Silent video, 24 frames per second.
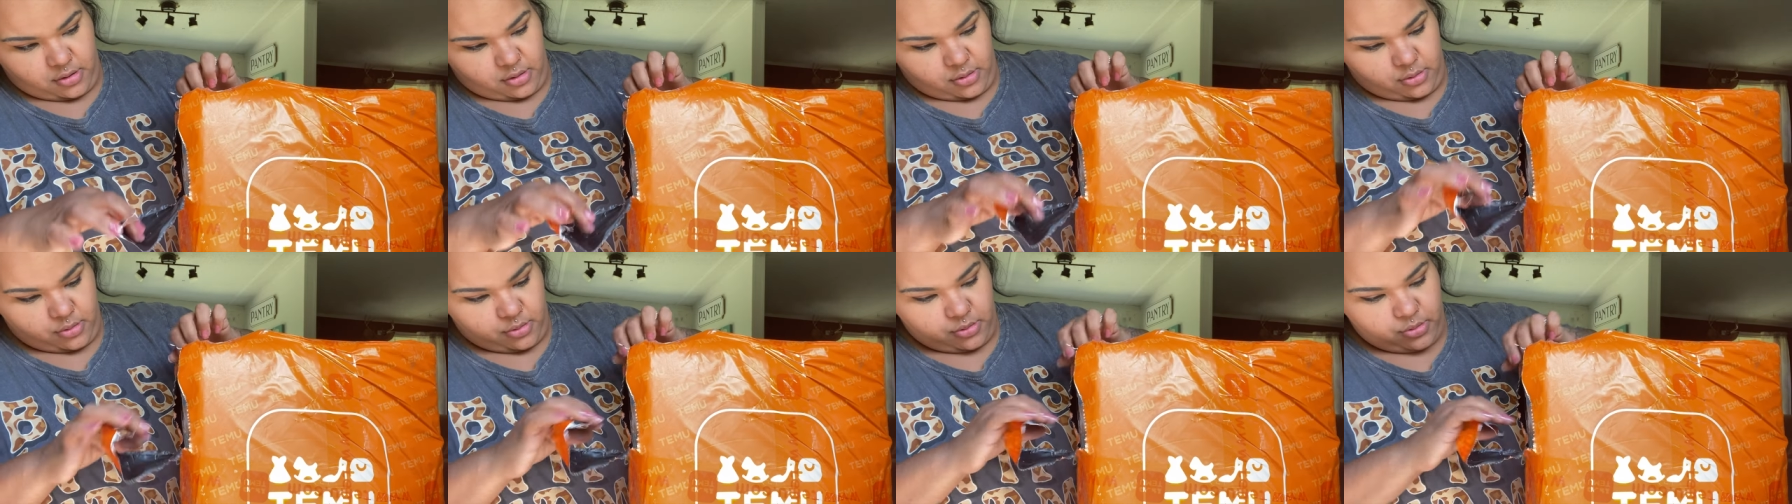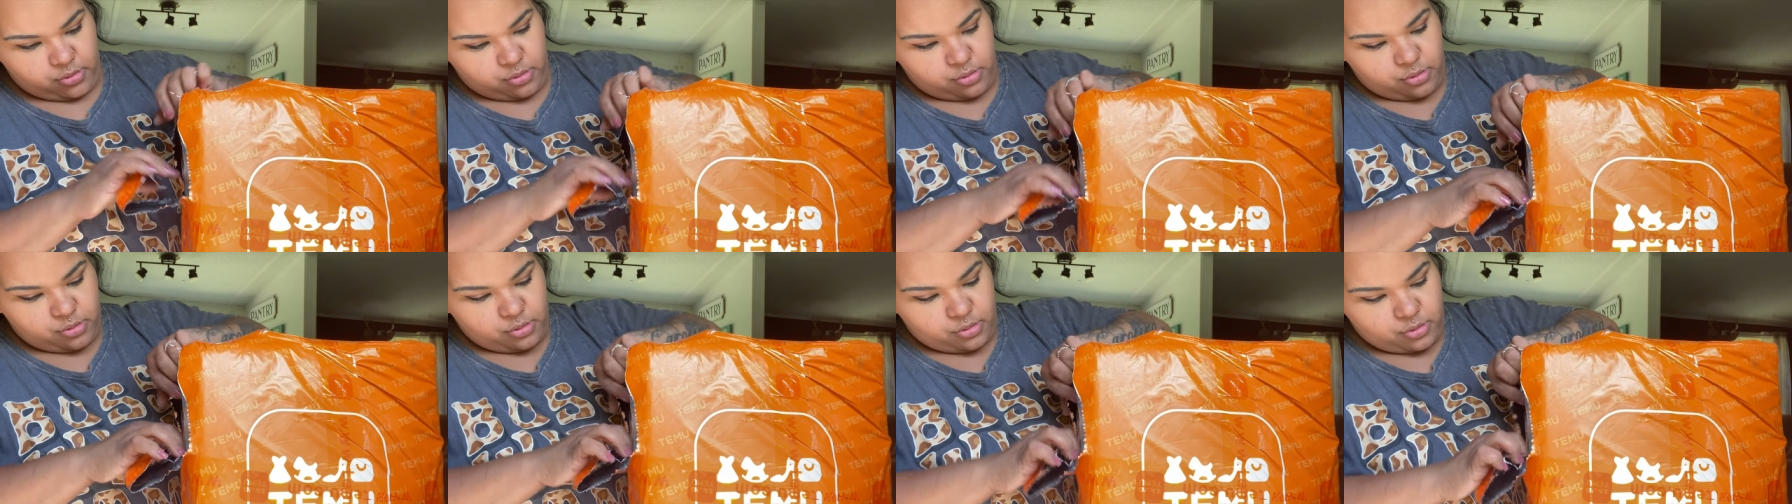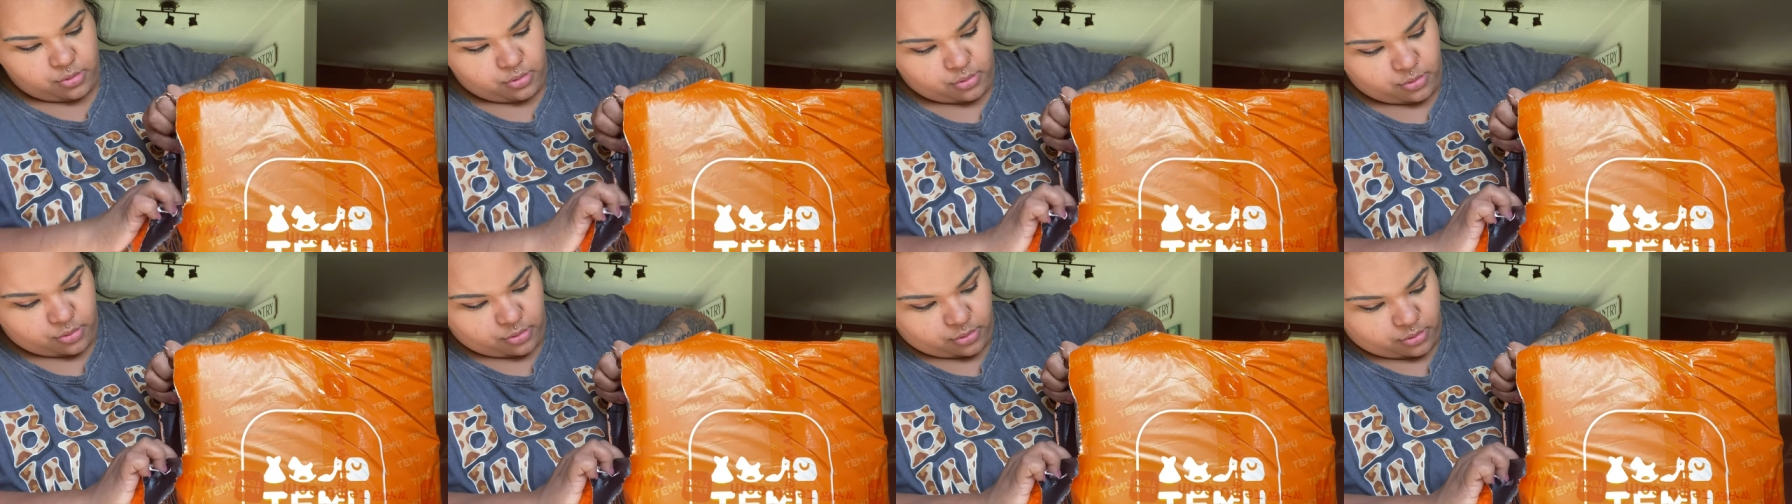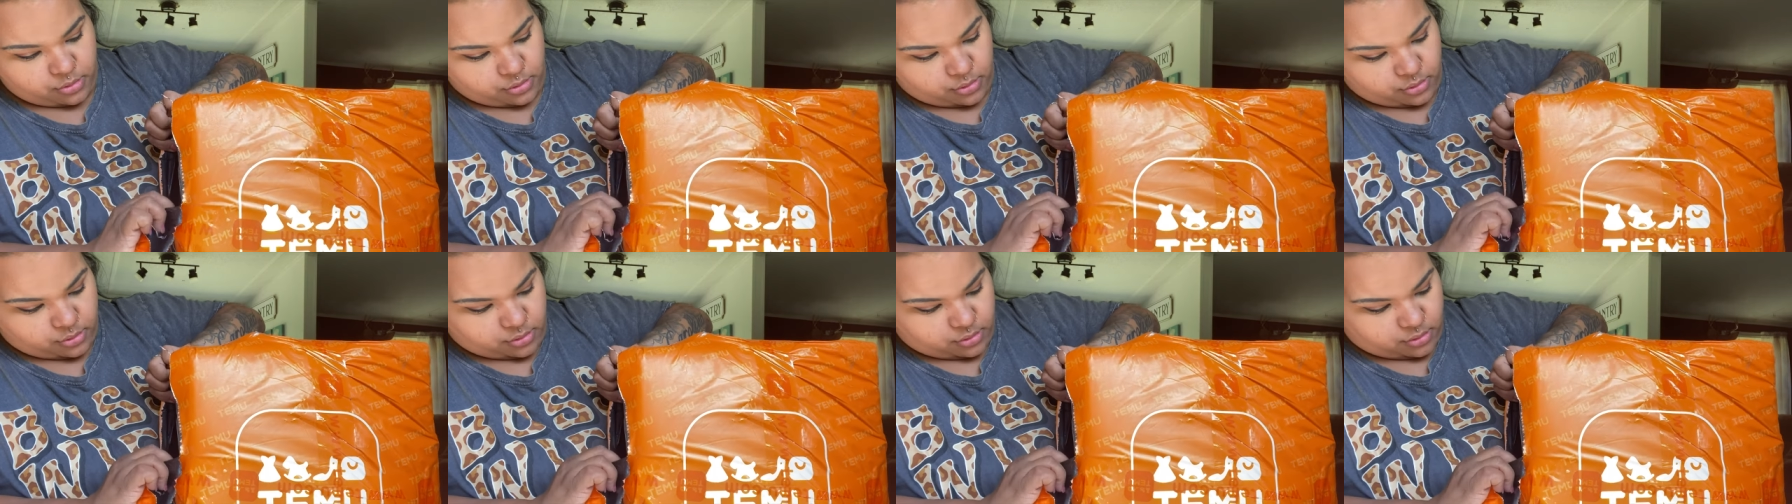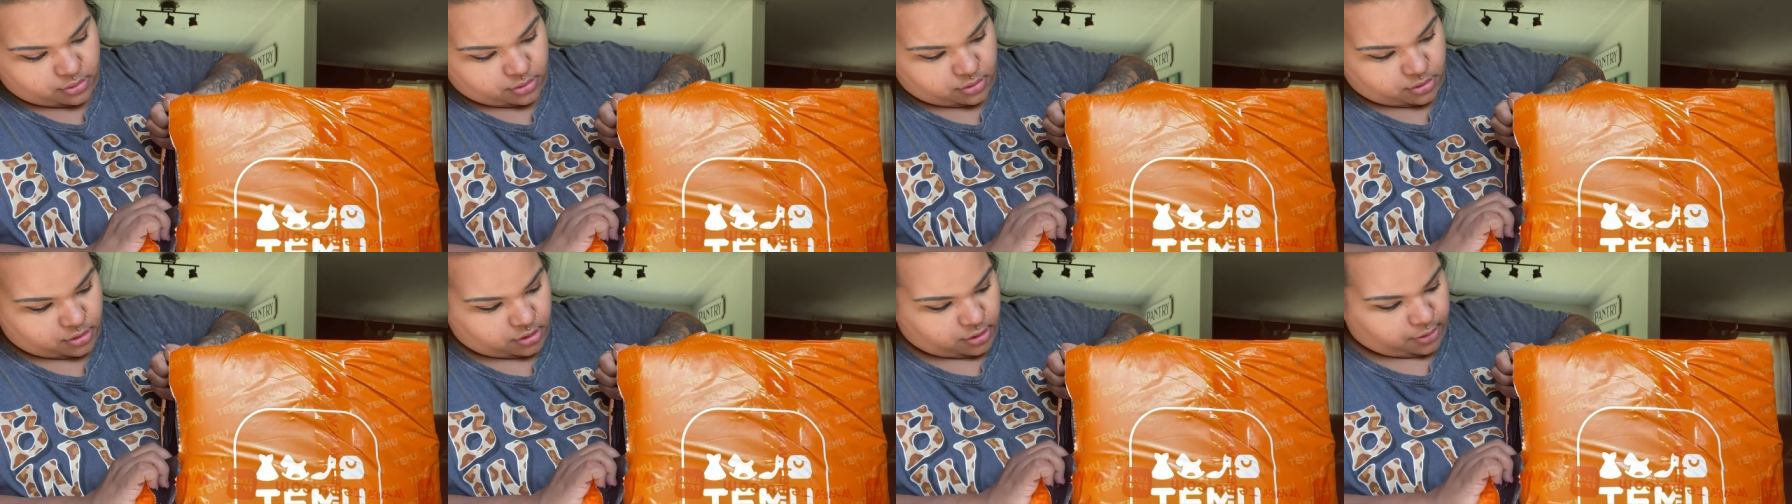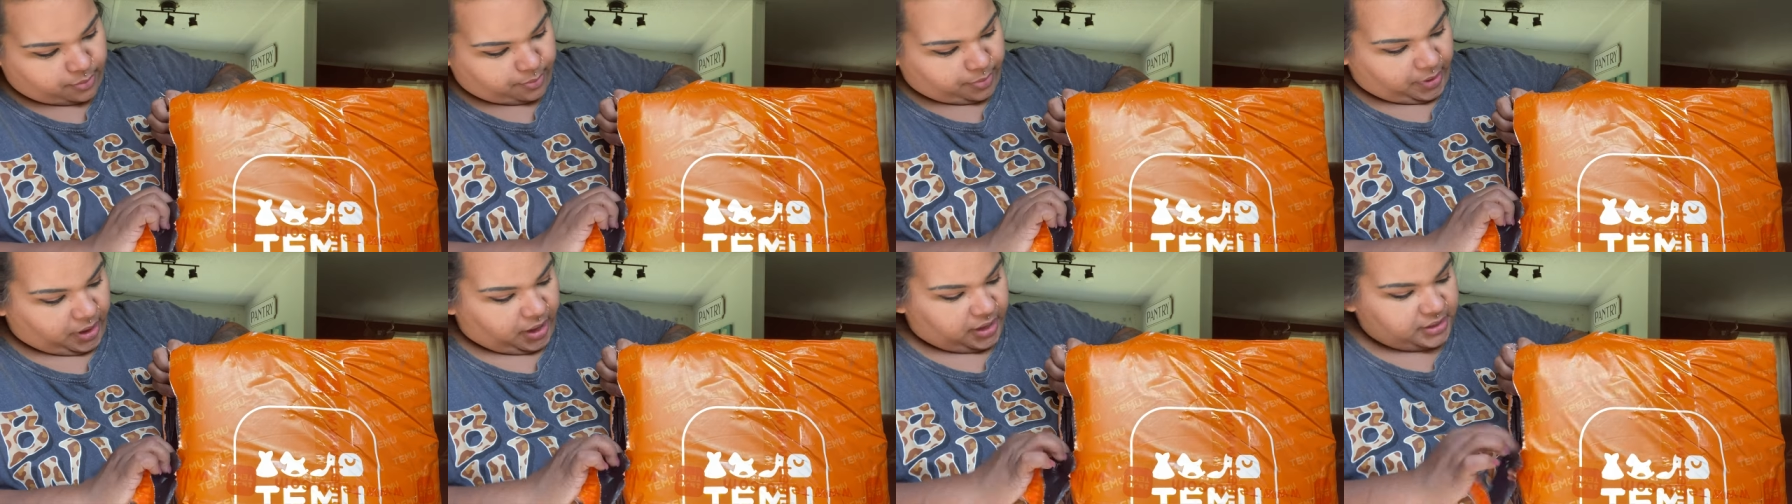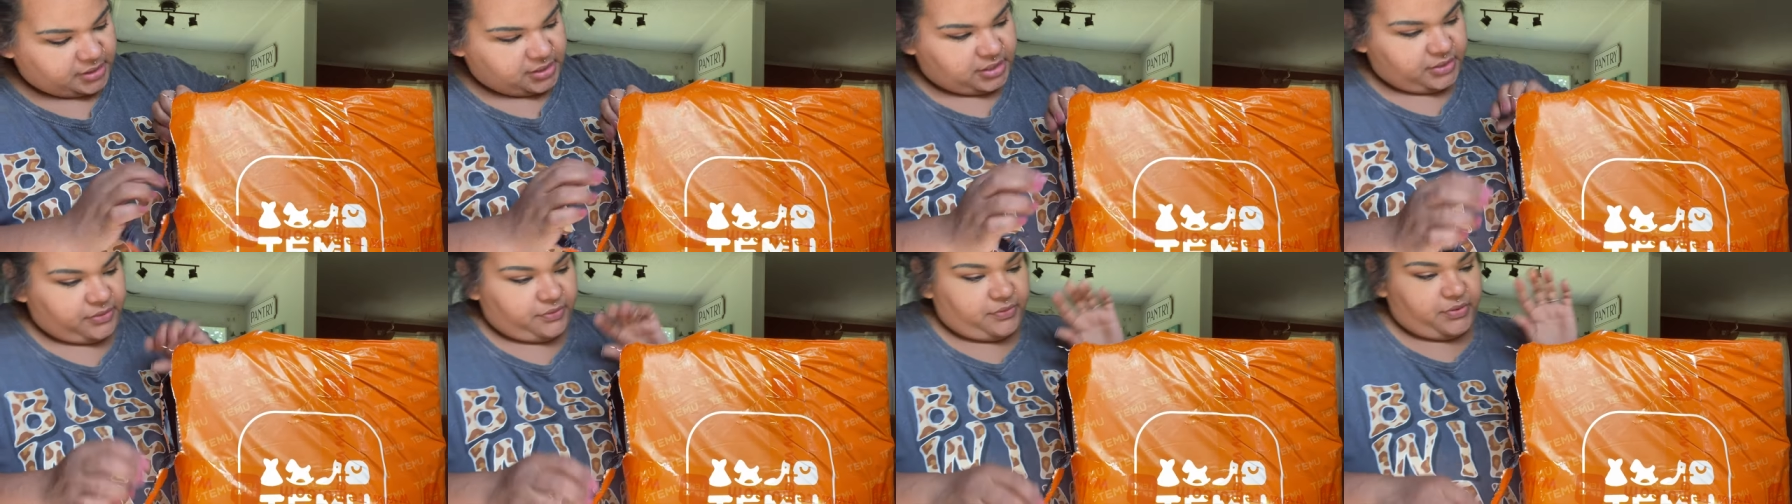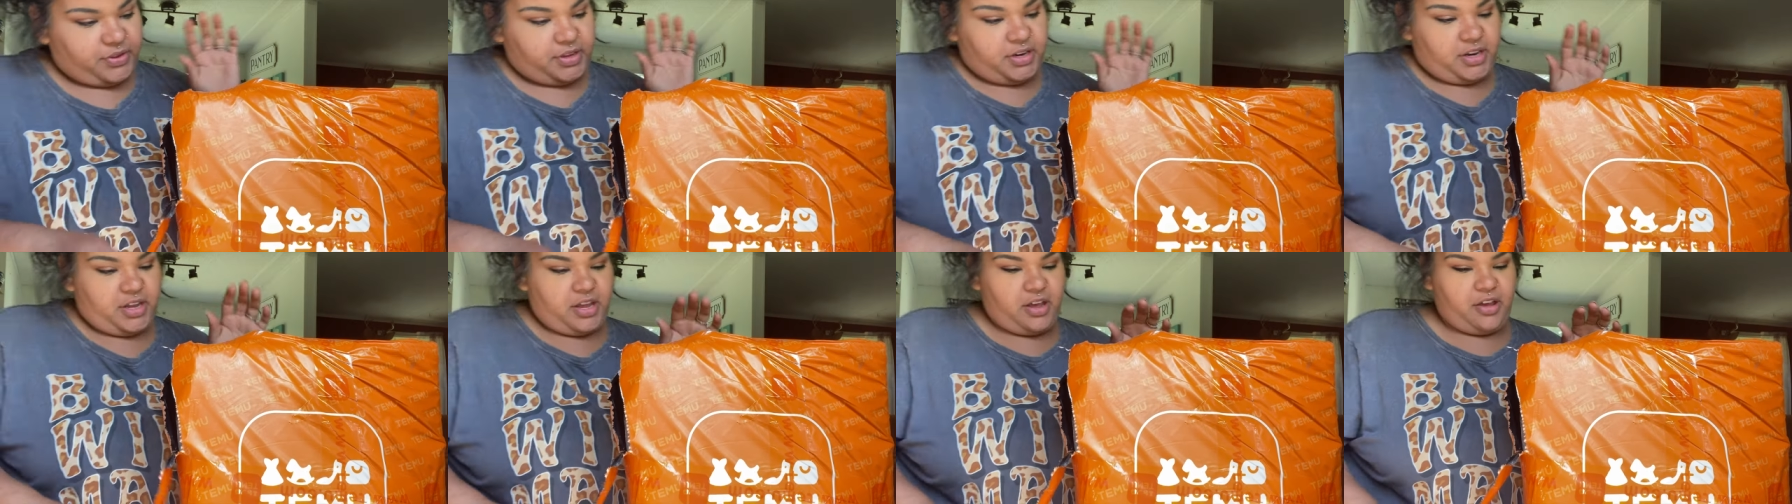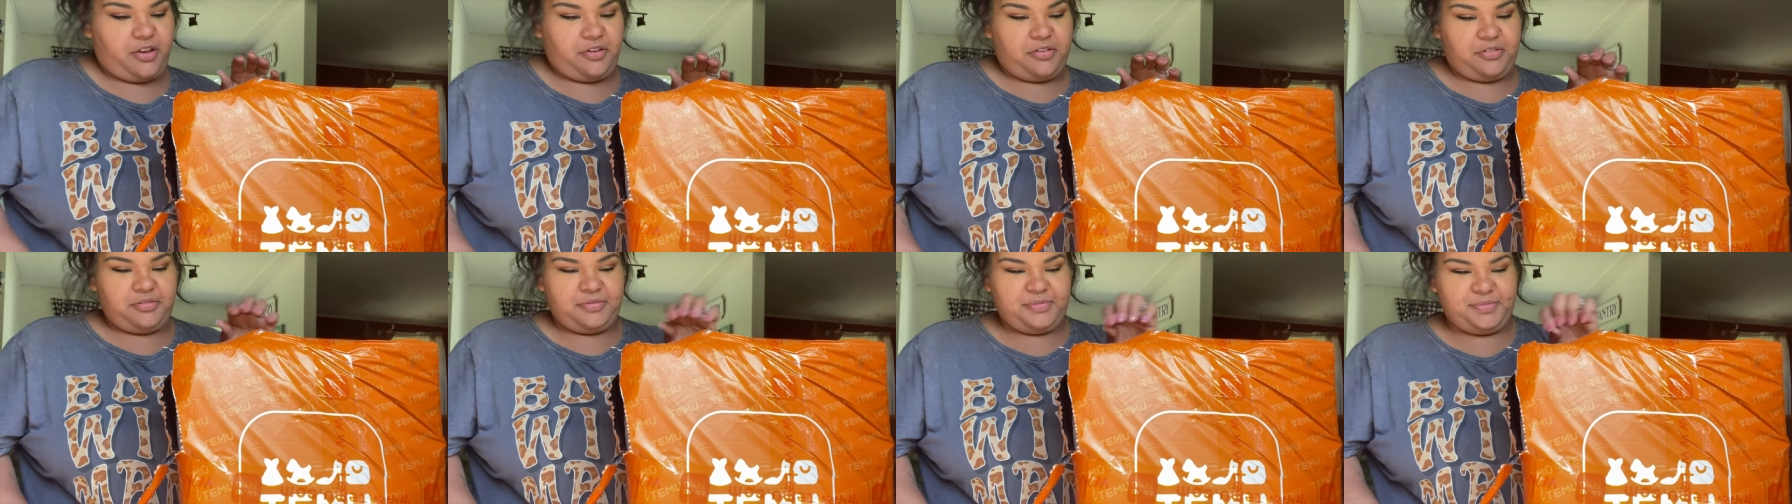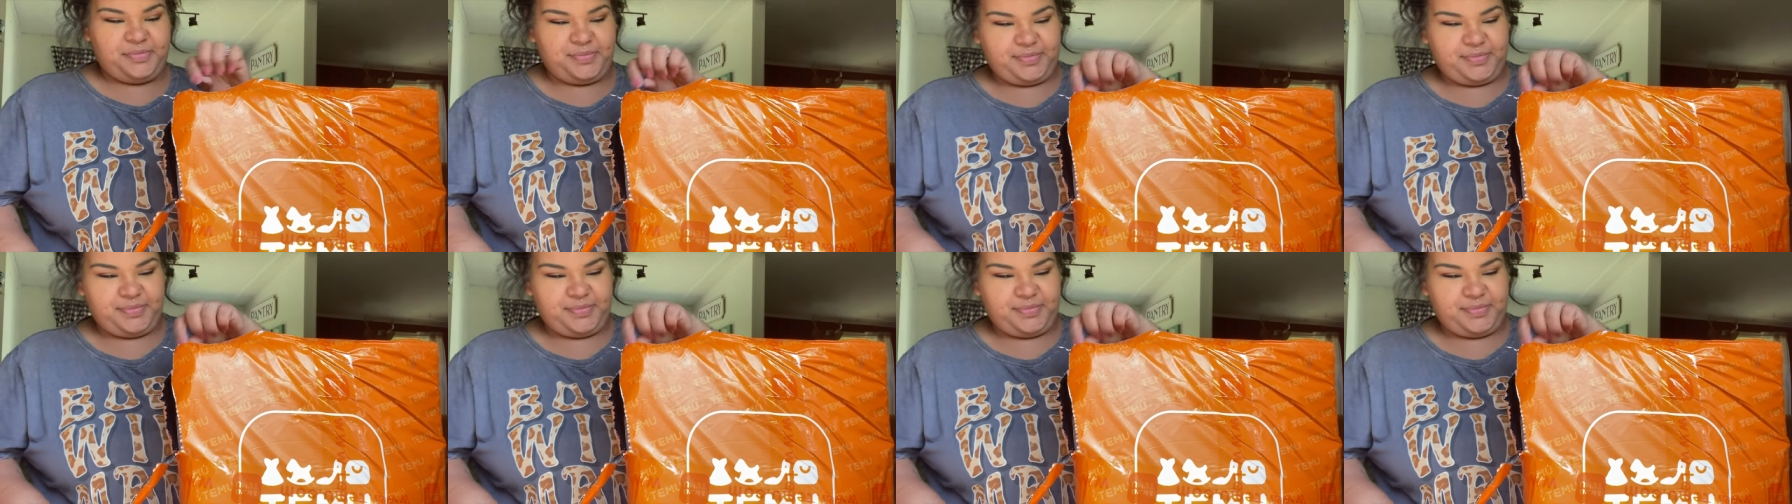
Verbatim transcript: Ooh. Unboxing video.